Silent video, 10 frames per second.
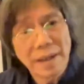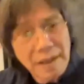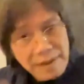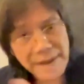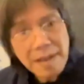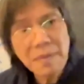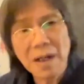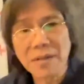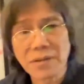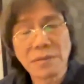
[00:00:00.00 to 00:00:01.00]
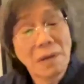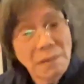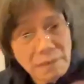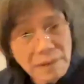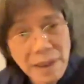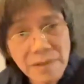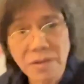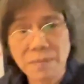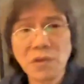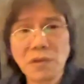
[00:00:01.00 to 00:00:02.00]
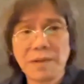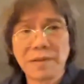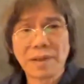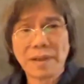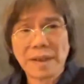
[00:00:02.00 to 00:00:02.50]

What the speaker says: These are martial. They're just movements.